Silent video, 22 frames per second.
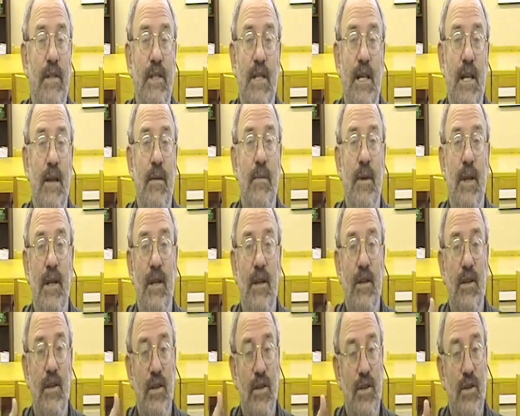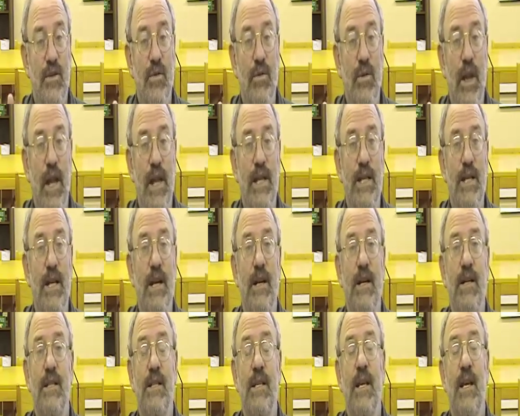esteem in the school age
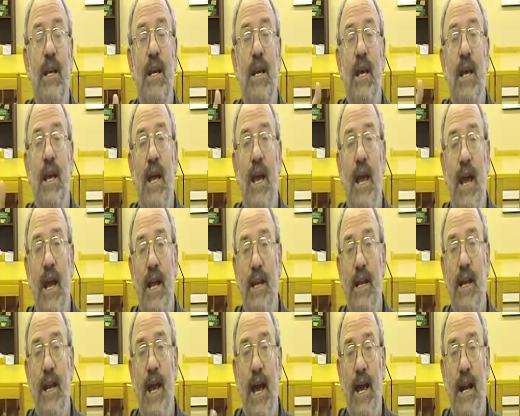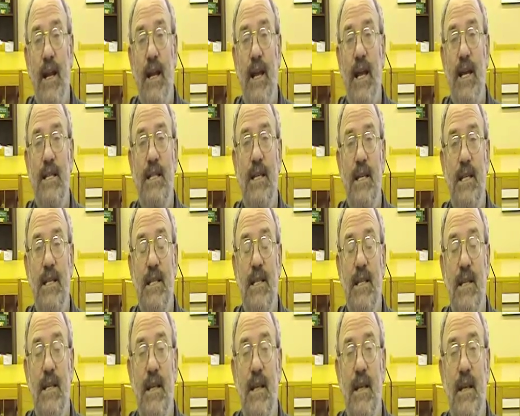years and in
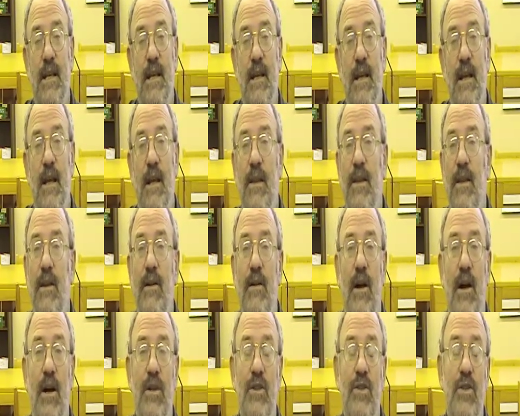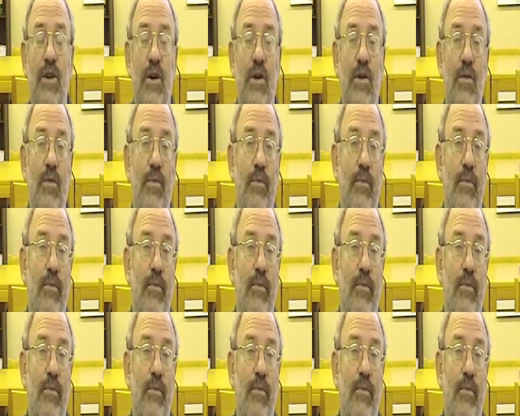adolescence. They're also